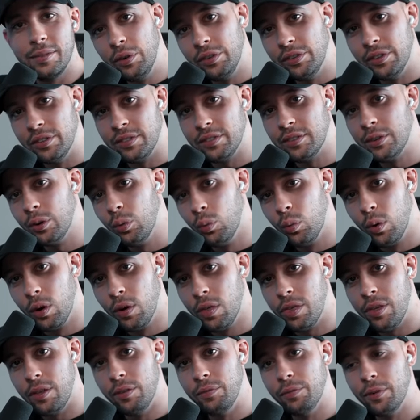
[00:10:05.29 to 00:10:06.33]
which is still
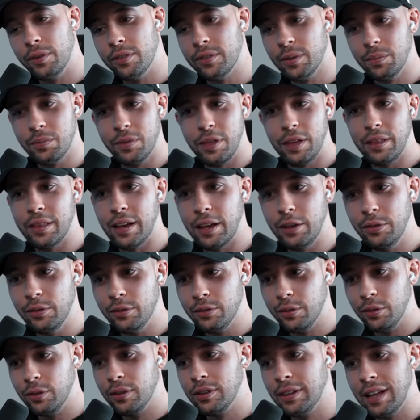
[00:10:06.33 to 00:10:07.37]
worth it for something that you
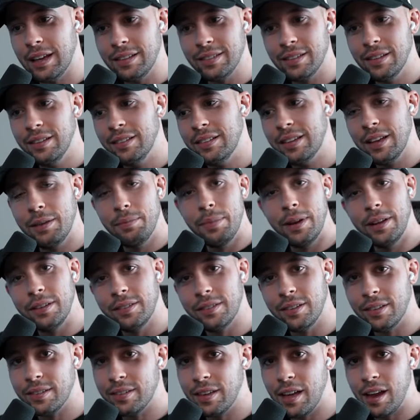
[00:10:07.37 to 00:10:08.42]
took less than ten minutes
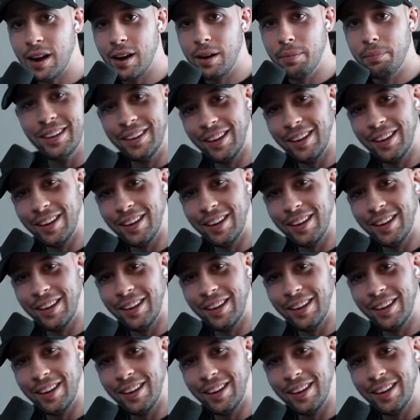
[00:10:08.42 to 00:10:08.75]
to set up.